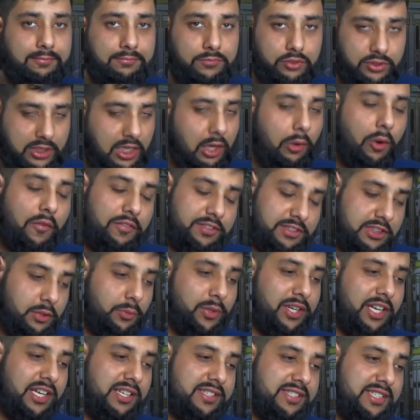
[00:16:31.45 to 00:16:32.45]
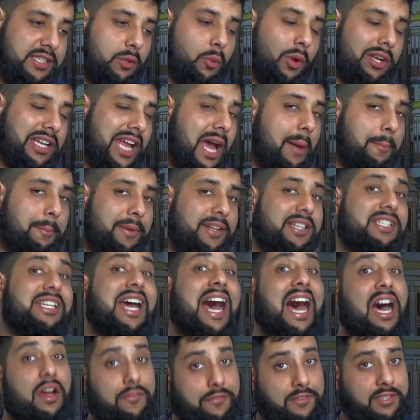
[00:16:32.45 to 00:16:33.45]
so now obviously we're going to see what happened
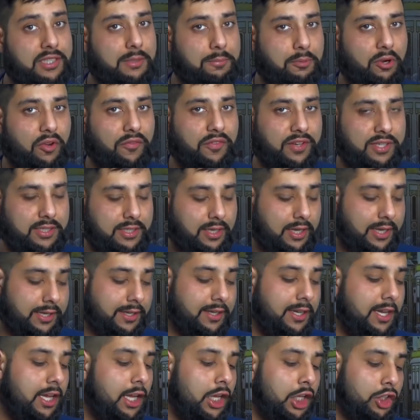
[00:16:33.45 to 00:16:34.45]
after the Prophet died.